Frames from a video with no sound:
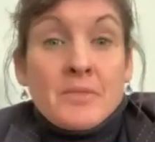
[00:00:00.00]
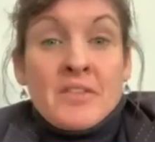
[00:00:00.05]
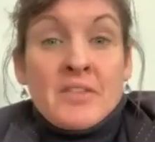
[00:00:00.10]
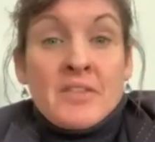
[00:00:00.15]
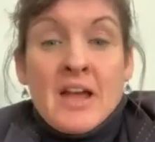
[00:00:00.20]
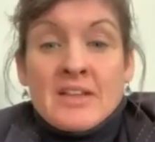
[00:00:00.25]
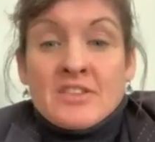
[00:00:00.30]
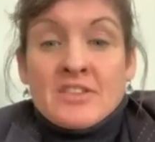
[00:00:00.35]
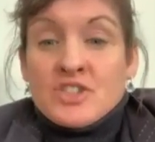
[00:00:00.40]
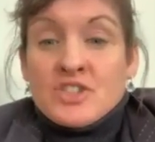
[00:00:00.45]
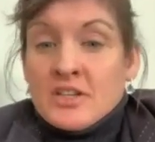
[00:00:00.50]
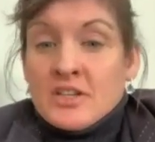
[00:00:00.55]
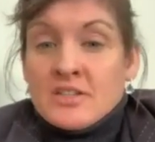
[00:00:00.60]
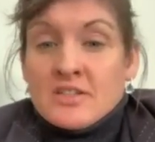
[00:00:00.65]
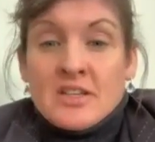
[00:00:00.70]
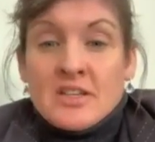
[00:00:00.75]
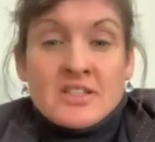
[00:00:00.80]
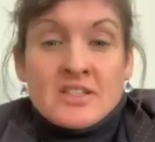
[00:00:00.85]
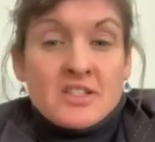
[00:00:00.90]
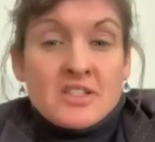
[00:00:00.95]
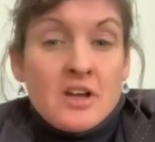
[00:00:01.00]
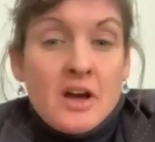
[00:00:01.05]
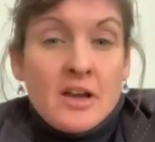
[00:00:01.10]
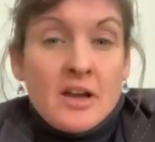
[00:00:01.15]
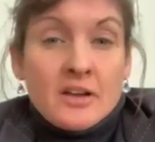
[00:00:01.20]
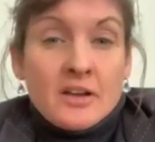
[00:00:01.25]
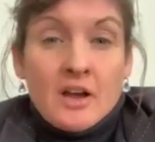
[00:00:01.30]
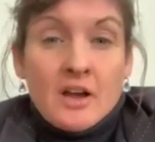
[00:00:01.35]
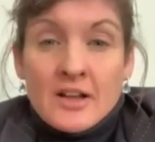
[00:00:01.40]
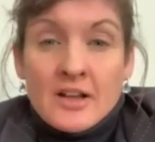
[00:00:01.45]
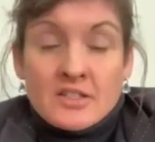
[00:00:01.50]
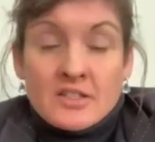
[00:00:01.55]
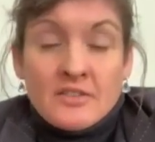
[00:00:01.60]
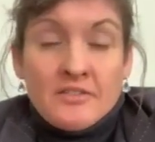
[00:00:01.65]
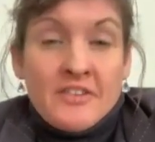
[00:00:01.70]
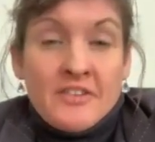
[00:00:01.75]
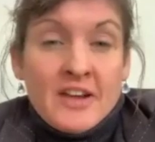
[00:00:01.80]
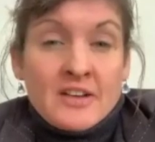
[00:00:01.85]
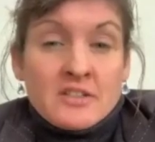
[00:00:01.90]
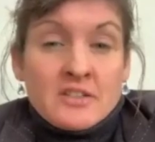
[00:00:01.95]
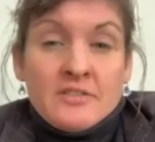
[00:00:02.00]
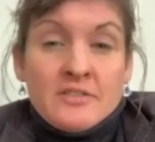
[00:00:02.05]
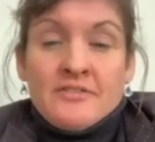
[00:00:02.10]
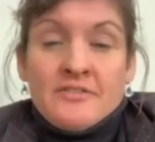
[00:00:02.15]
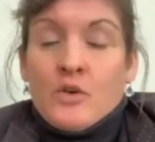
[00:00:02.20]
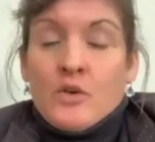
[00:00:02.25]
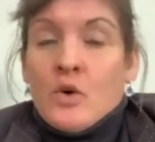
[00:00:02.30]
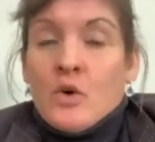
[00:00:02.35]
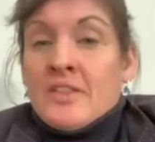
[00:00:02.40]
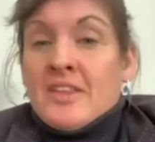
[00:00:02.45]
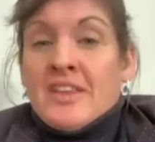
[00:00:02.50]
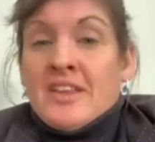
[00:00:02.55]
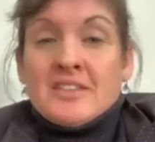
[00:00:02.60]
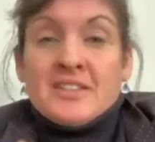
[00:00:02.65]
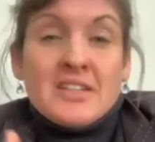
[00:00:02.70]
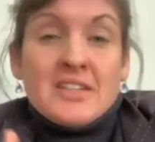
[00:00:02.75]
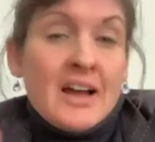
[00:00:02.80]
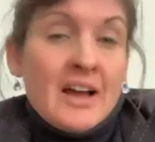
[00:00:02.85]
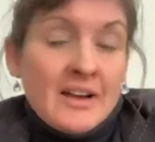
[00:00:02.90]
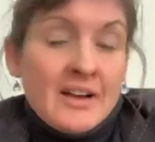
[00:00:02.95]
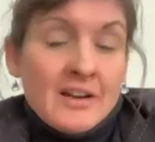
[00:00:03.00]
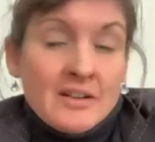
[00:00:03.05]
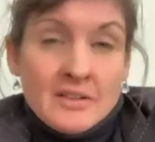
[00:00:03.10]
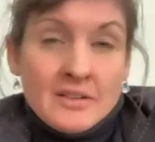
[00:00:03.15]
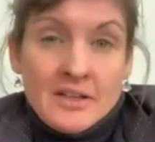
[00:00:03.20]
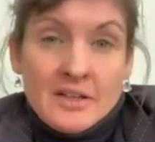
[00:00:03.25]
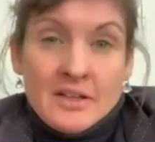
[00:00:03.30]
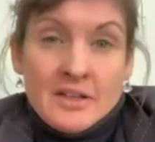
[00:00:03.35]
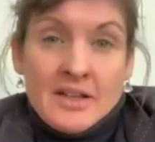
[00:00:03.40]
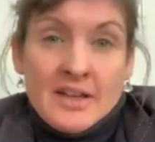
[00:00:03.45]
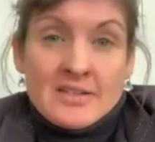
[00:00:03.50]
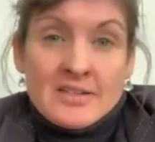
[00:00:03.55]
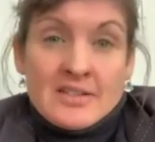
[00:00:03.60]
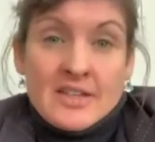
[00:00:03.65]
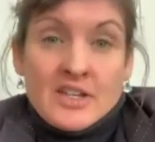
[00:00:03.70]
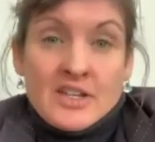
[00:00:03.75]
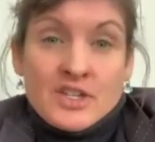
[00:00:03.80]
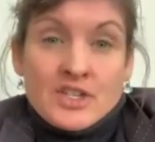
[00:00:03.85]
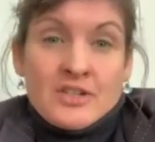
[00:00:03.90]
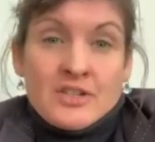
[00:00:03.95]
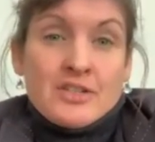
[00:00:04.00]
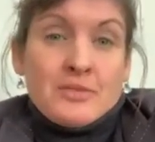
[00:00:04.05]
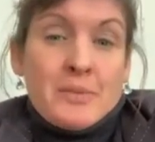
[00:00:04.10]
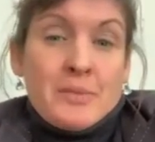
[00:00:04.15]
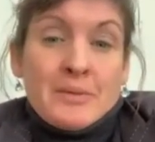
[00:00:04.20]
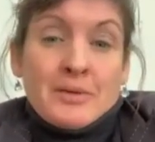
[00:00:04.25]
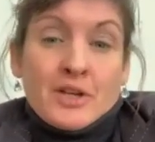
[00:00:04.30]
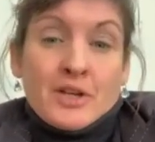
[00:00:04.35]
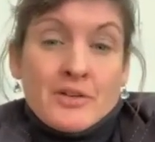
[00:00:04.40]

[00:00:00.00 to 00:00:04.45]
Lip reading: That's just, it's not cost effective for the entire legalization to be able to